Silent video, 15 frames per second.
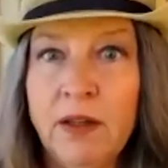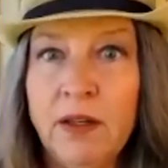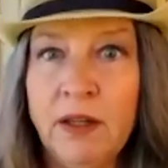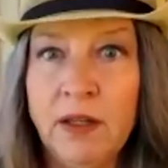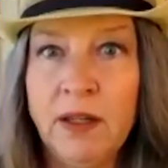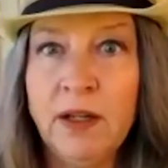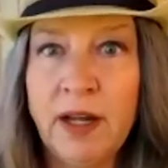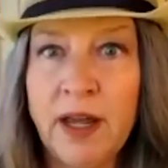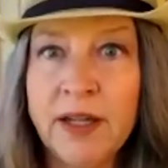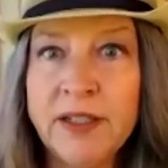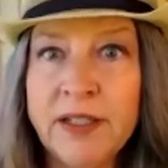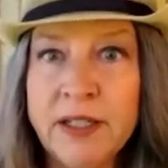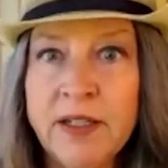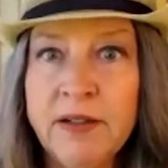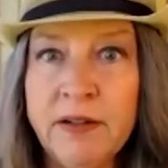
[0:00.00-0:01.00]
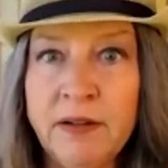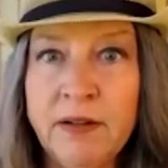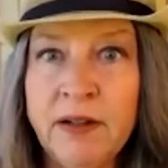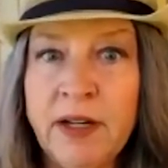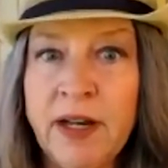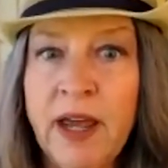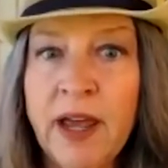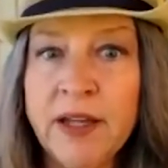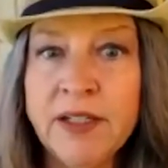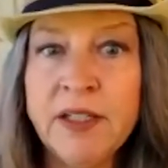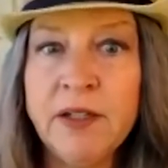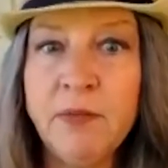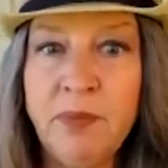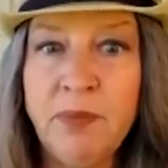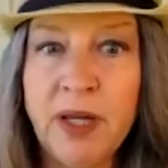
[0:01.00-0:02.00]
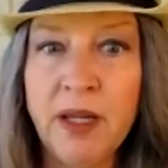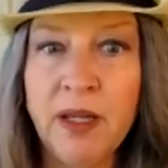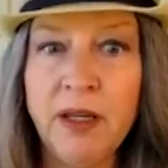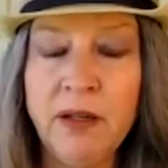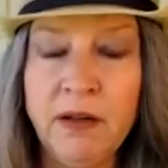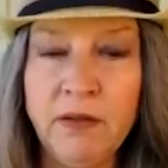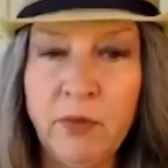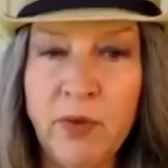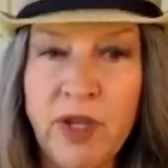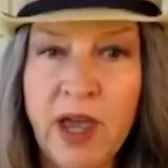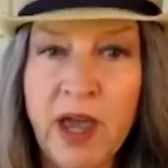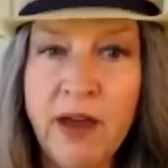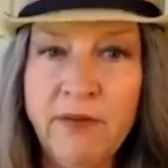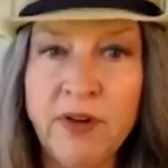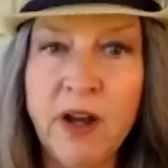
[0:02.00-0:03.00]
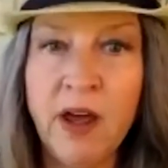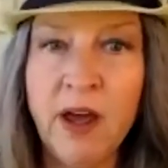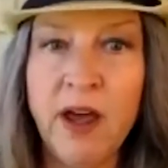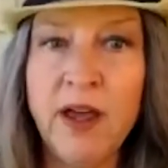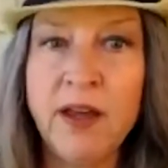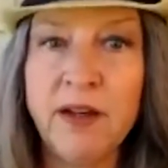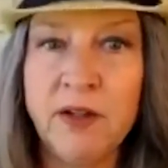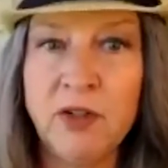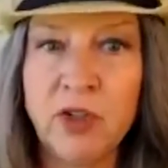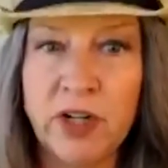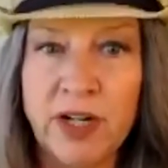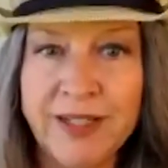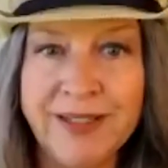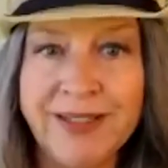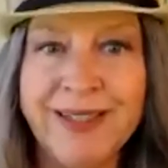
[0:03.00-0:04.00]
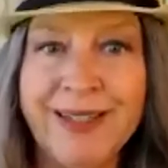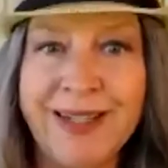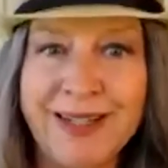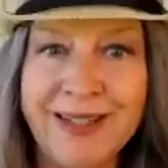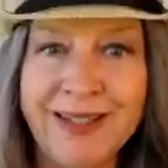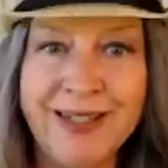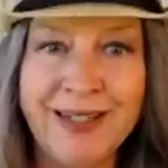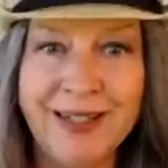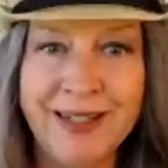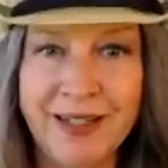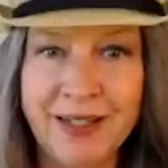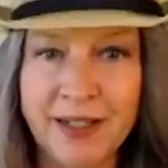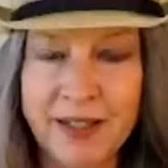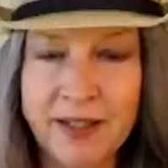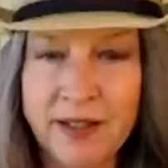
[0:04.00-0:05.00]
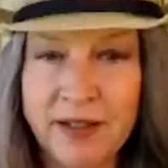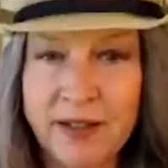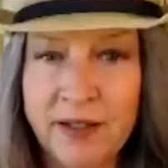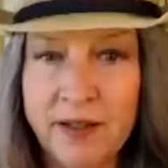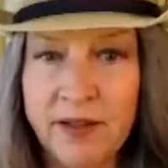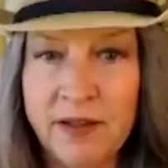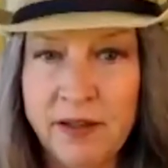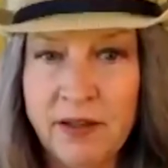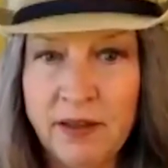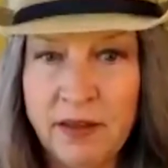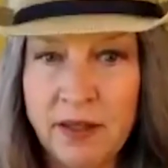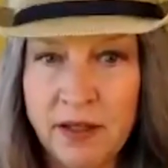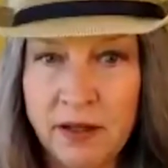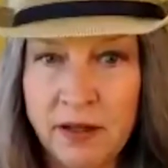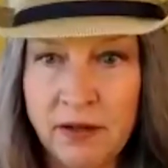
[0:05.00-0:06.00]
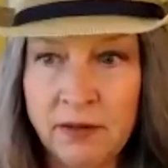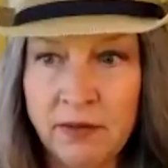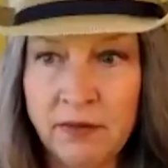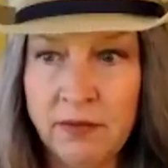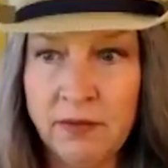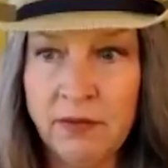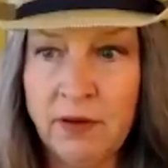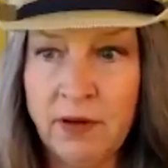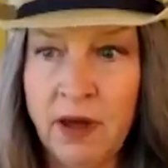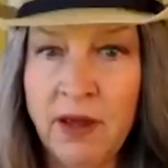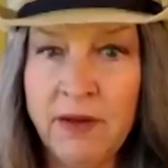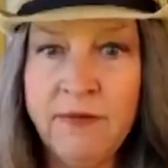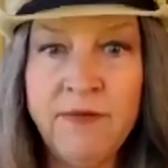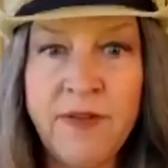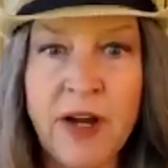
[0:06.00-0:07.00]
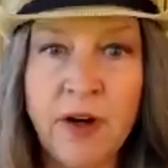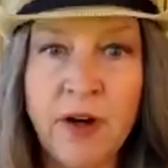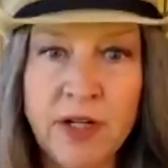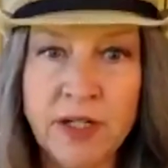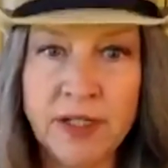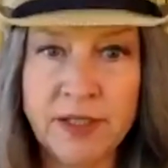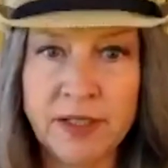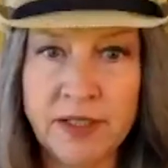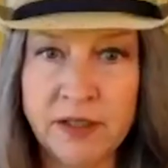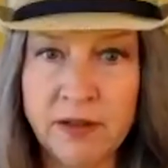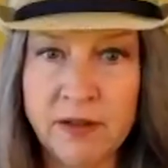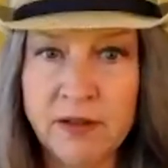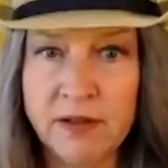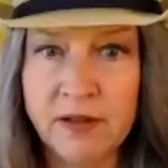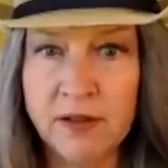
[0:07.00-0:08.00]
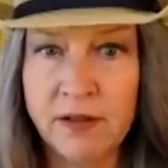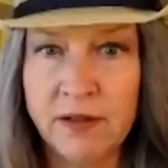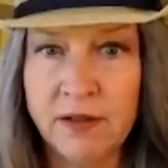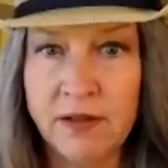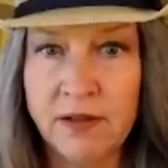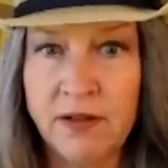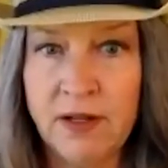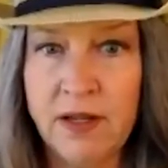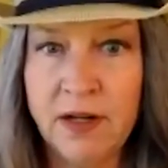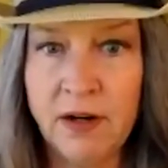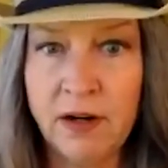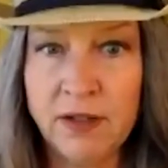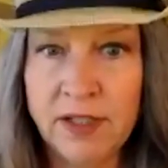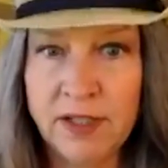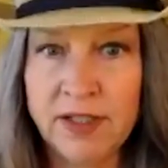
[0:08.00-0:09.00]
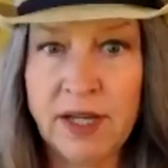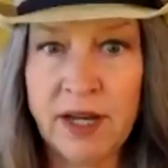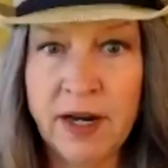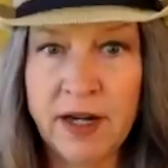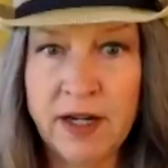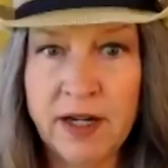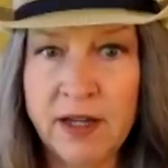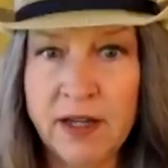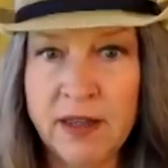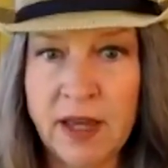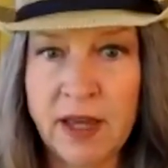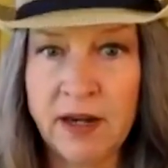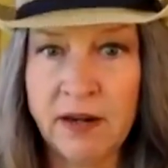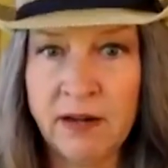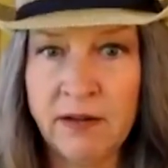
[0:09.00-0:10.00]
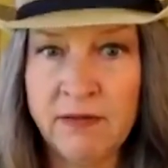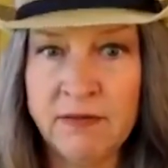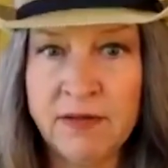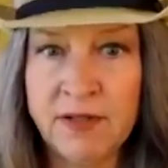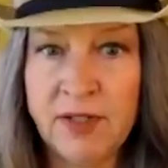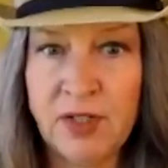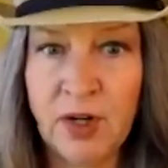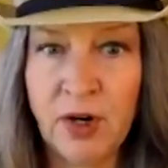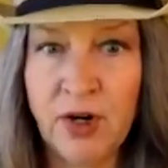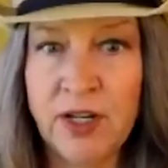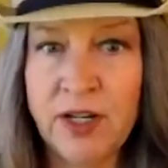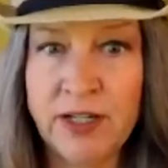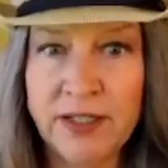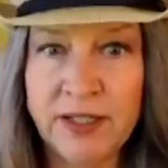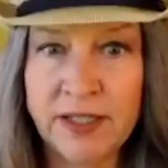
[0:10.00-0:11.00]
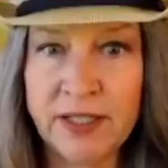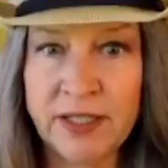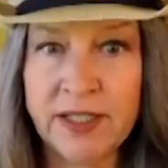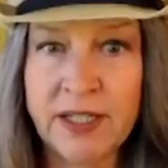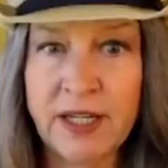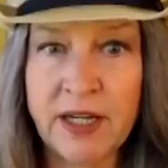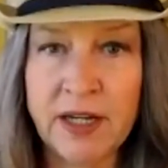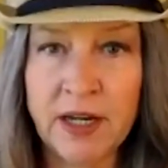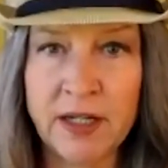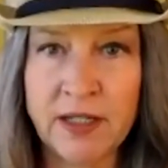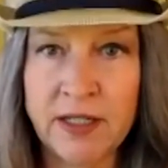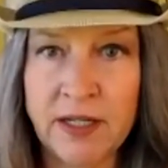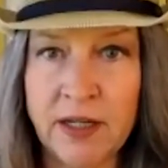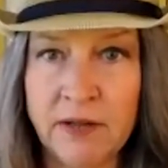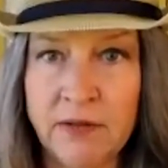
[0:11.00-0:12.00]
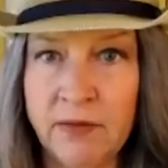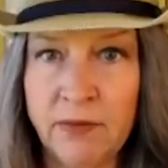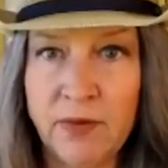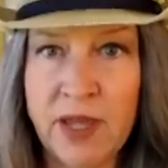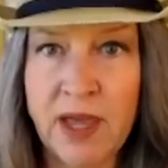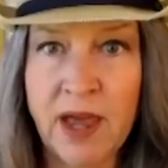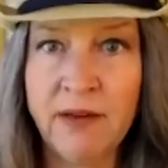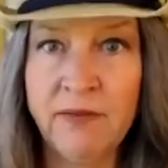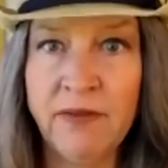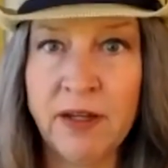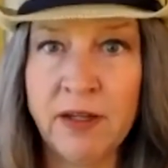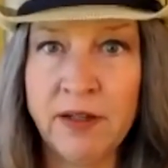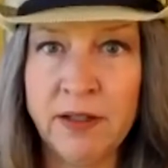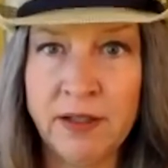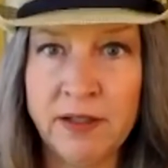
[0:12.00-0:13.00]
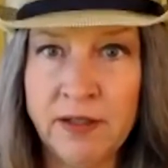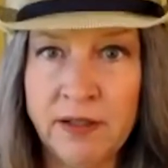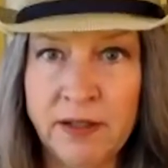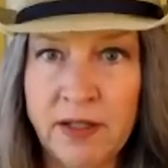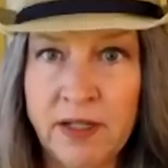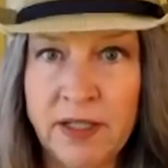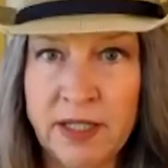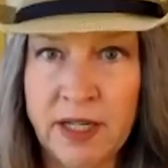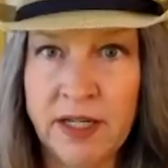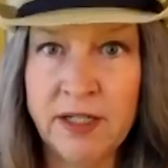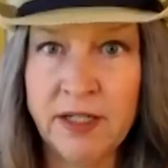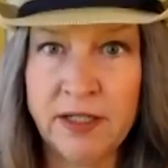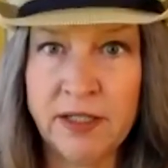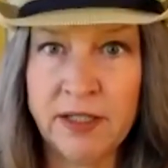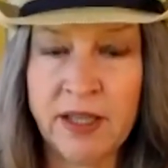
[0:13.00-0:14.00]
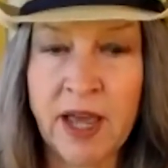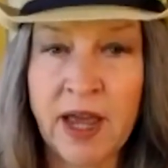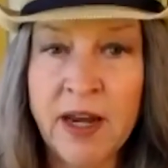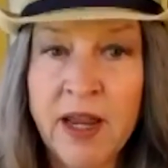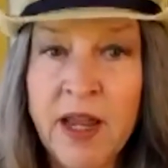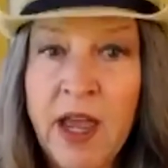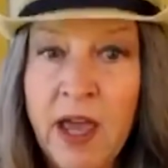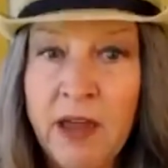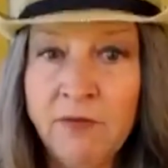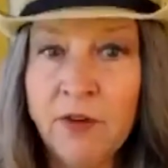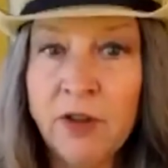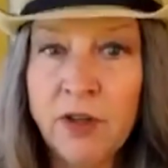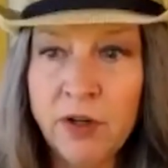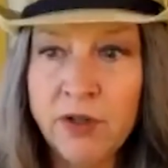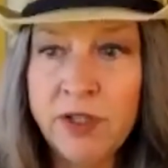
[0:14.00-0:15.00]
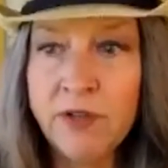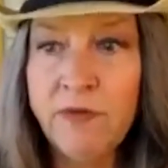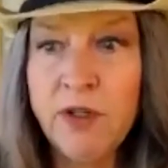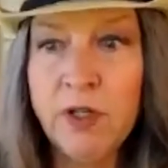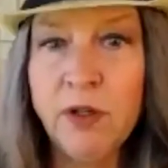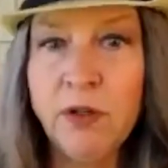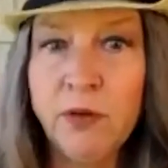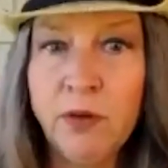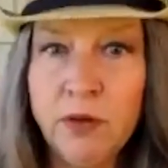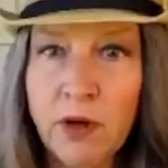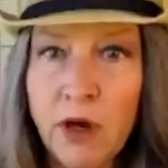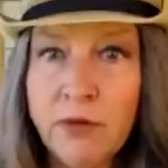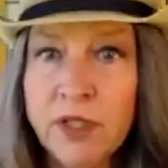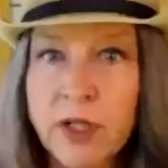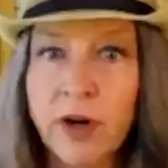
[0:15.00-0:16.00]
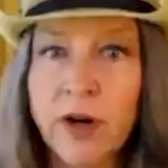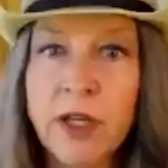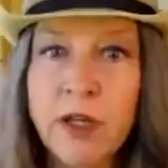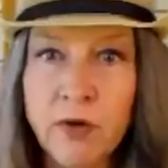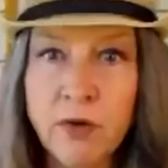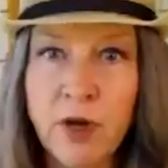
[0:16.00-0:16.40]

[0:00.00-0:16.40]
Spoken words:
It hasn't been, we have not transcended the unfairness in our society that started in 1619. We haven't attended to that. And for those of you, I'm sorry, you go.